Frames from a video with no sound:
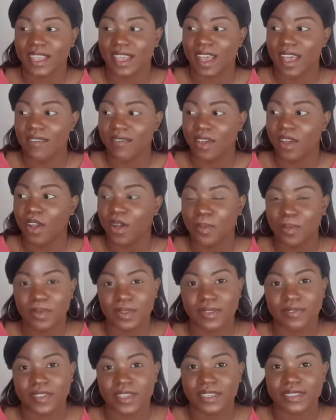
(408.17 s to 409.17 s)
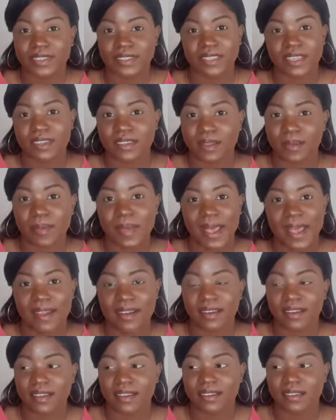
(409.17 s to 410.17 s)
I have a couple of their single
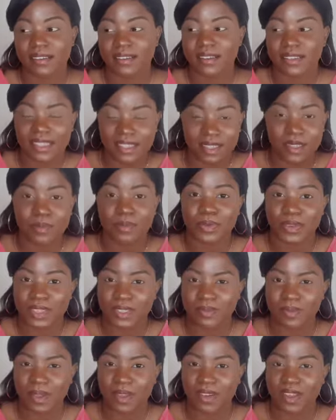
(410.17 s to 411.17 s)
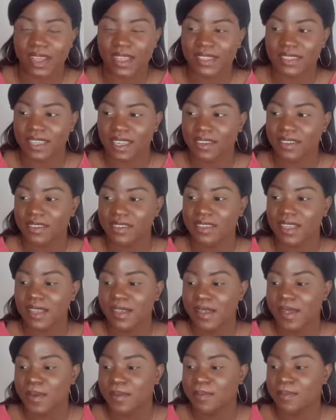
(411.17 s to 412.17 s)
press powder eyeshadows,
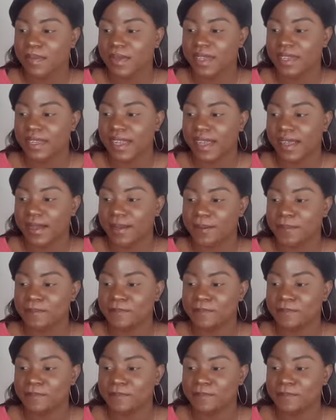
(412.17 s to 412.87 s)
but